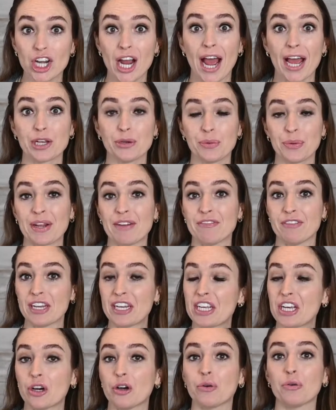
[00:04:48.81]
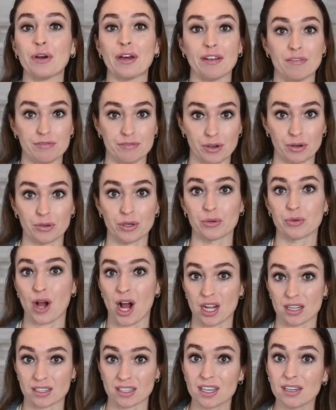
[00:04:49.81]
I create video and photo
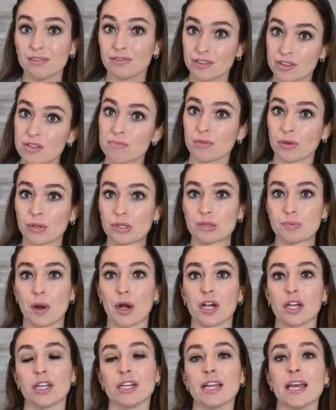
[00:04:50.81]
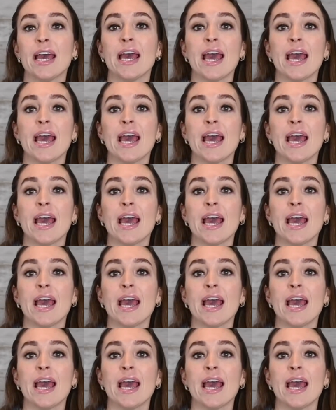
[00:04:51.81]
content for the most part.